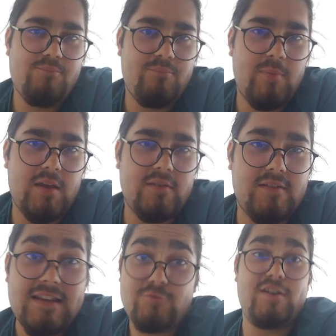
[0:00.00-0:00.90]
Because
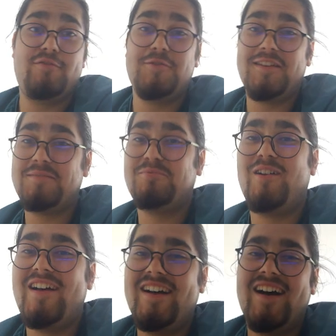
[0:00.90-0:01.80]
literally a few days
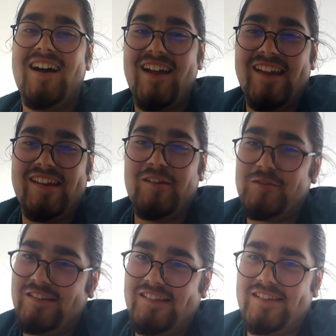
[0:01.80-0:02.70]
prior, I
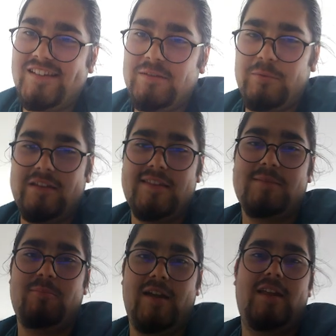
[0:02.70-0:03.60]
looked at this with
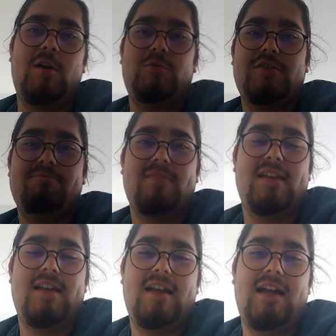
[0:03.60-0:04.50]
my coach,
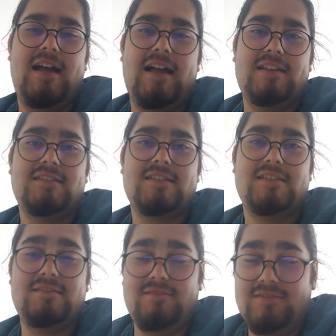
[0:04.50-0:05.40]
and
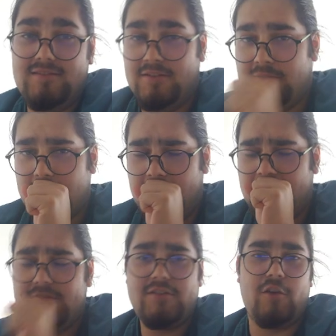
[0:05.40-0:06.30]

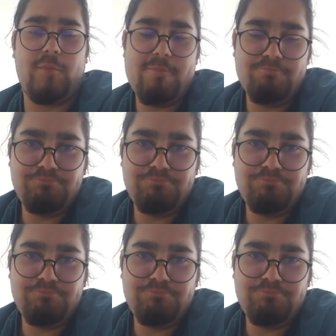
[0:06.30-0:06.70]
excuse me,